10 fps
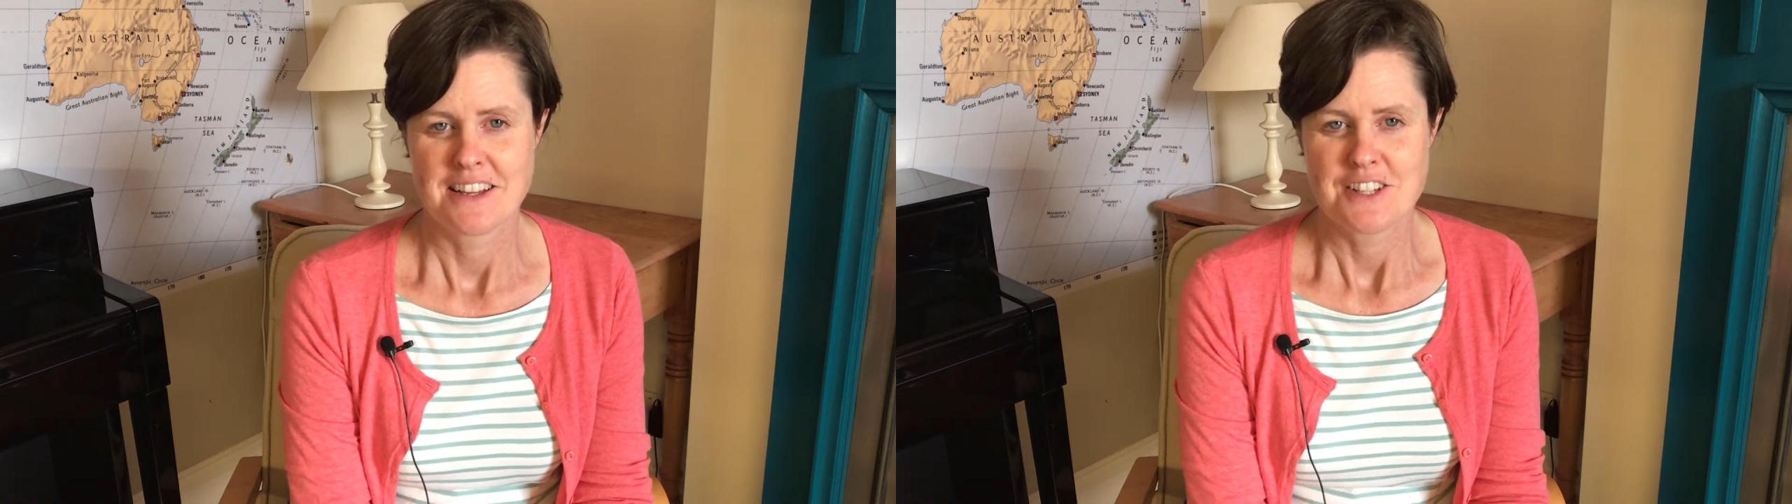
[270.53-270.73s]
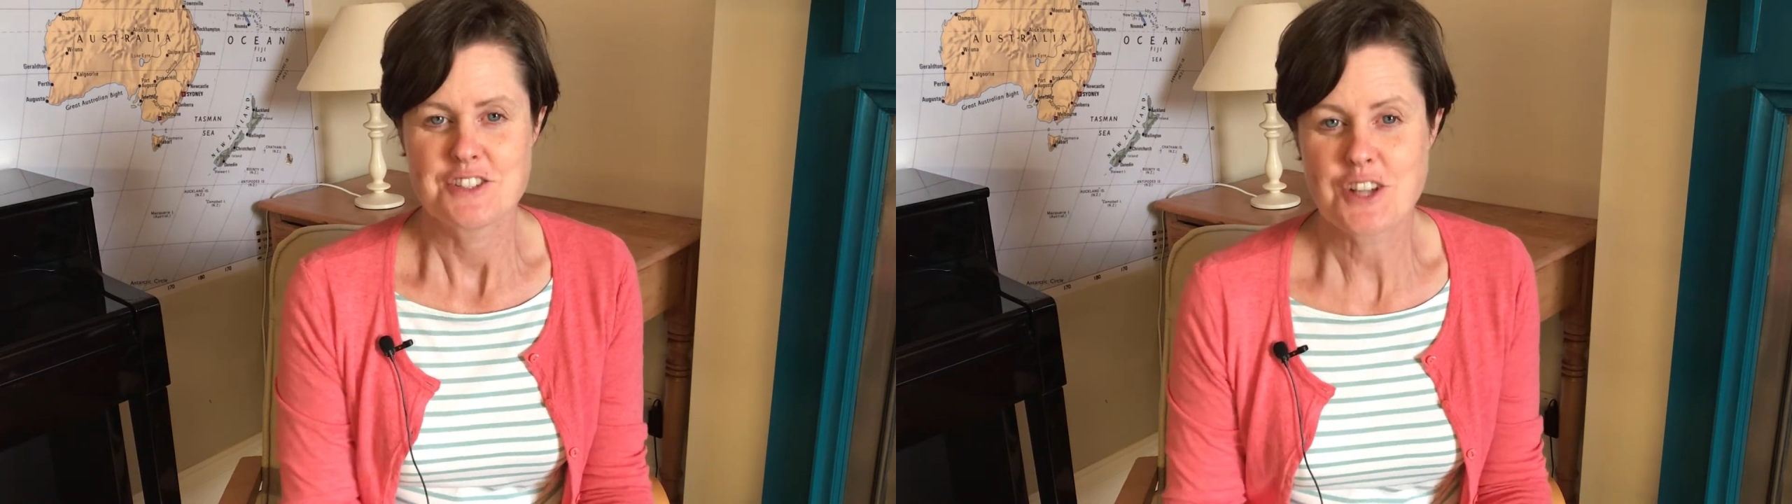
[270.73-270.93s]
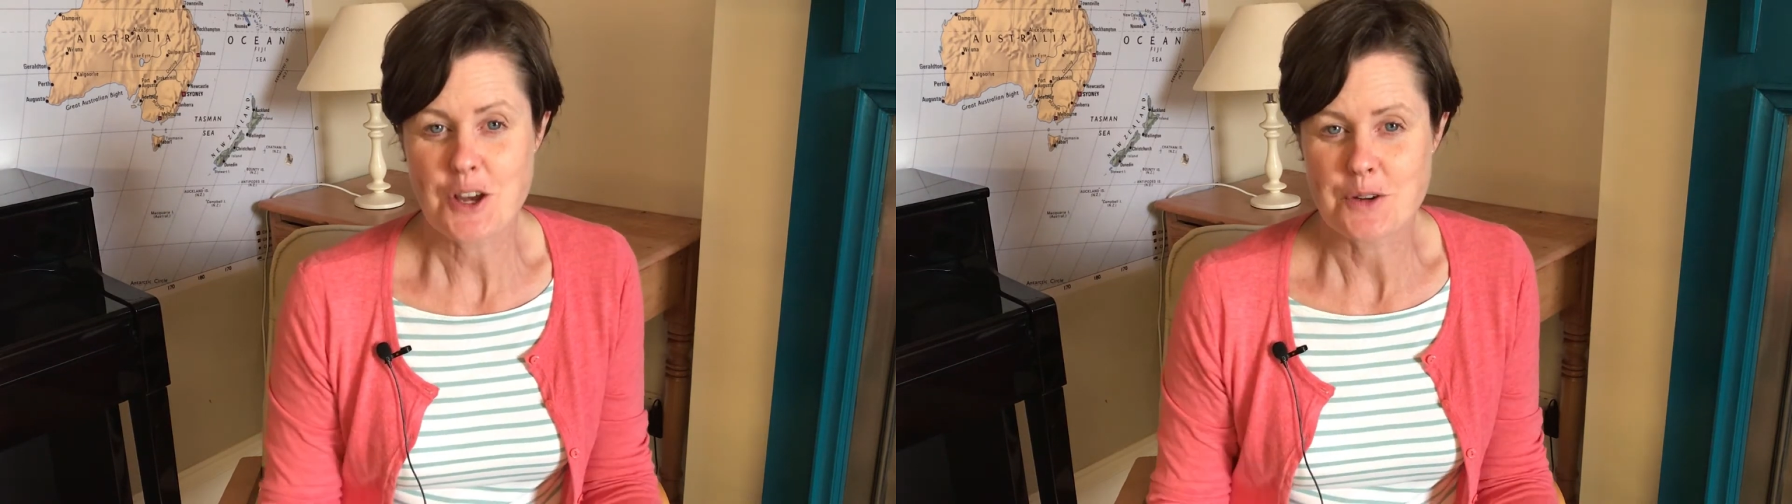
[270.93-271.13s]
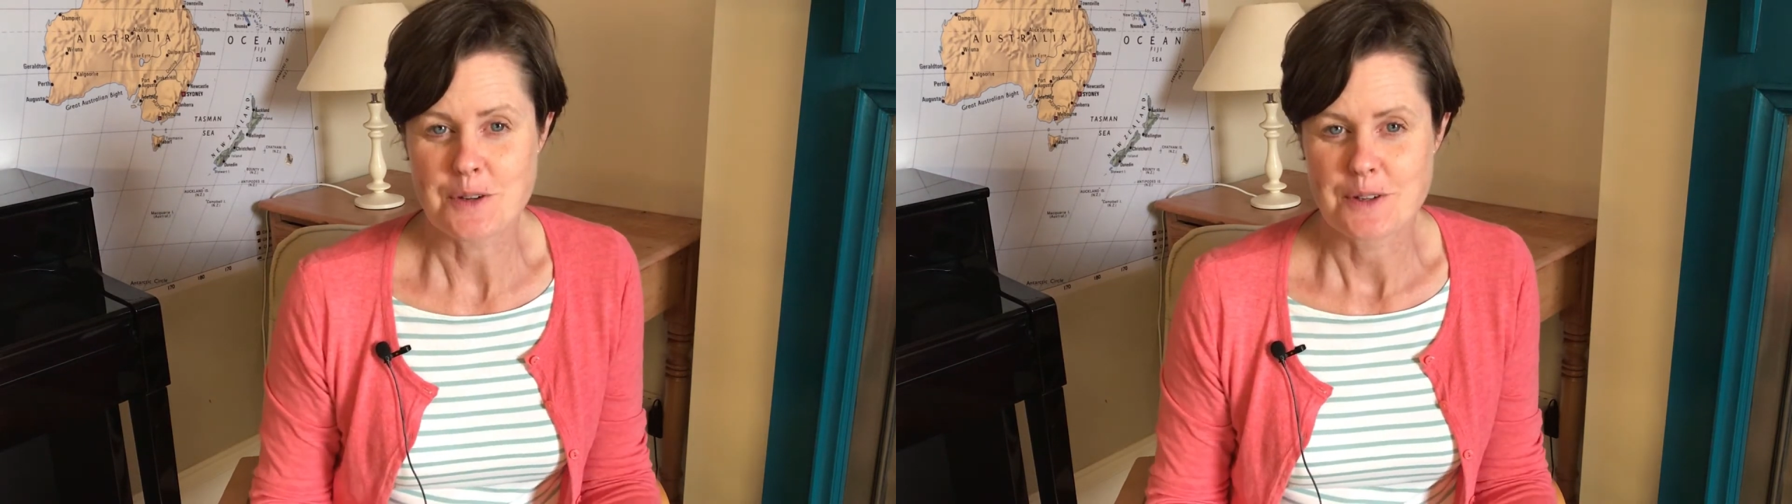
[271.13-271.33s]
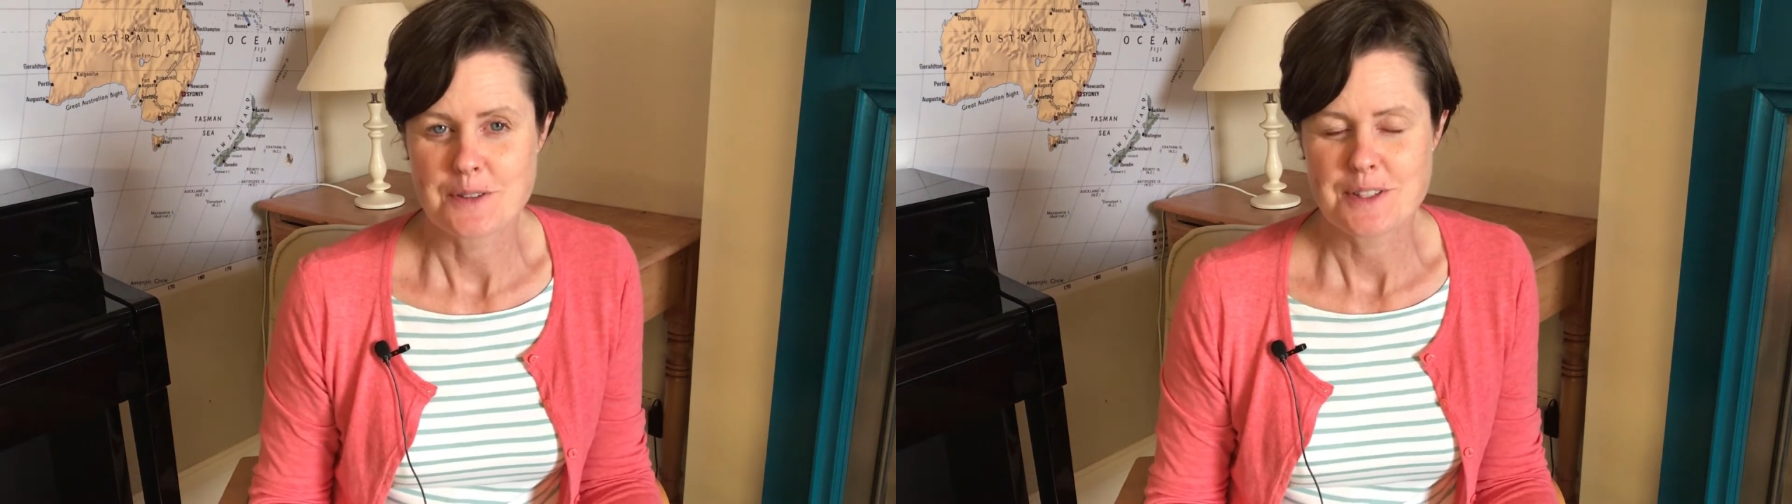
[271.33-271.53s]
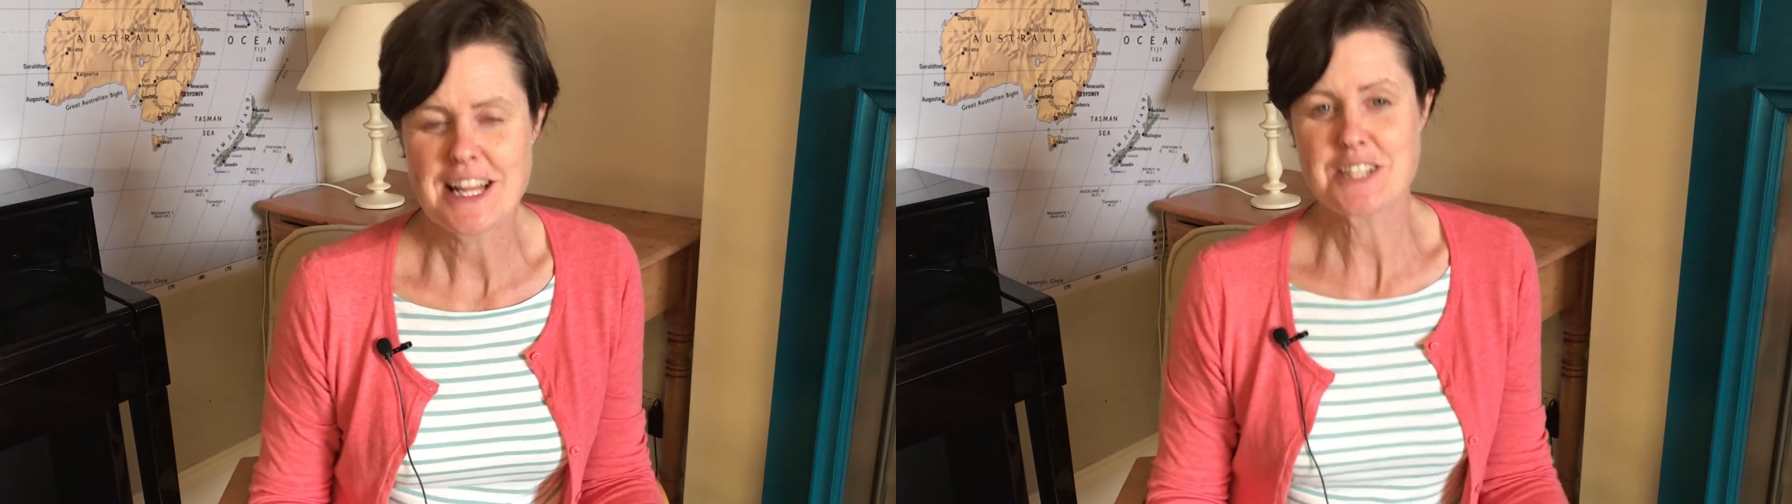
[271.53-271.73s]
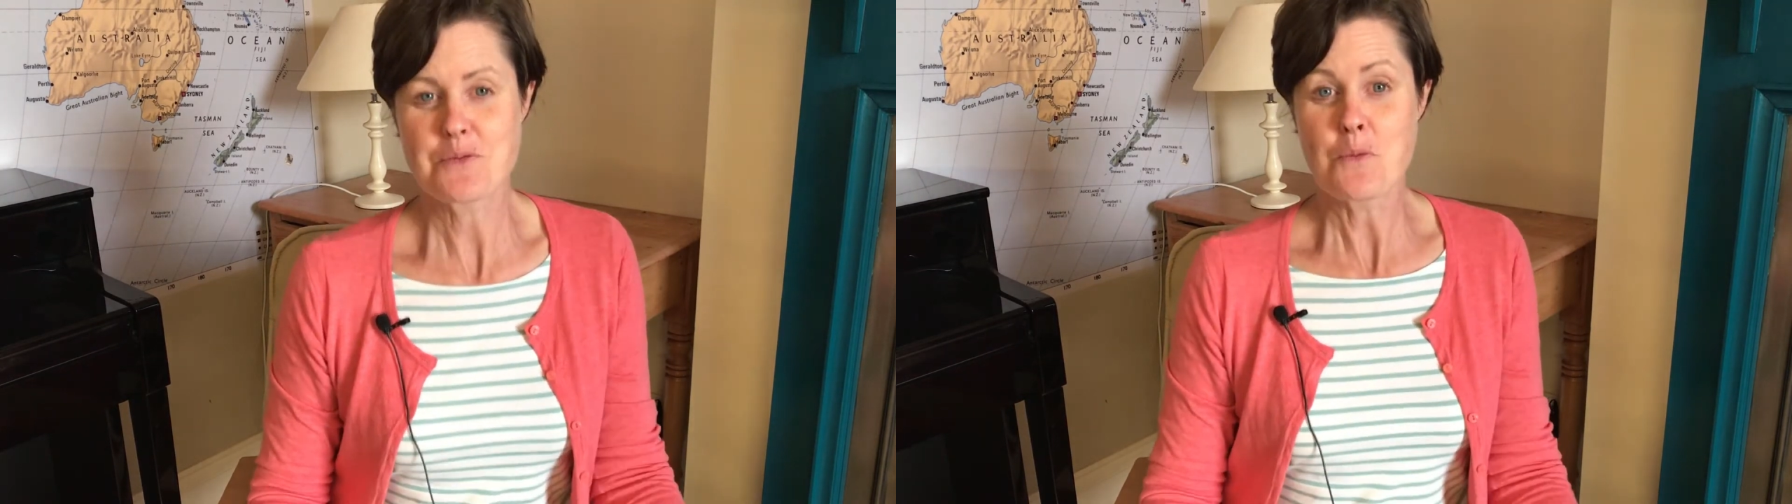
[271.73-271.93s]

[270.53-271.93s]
So let's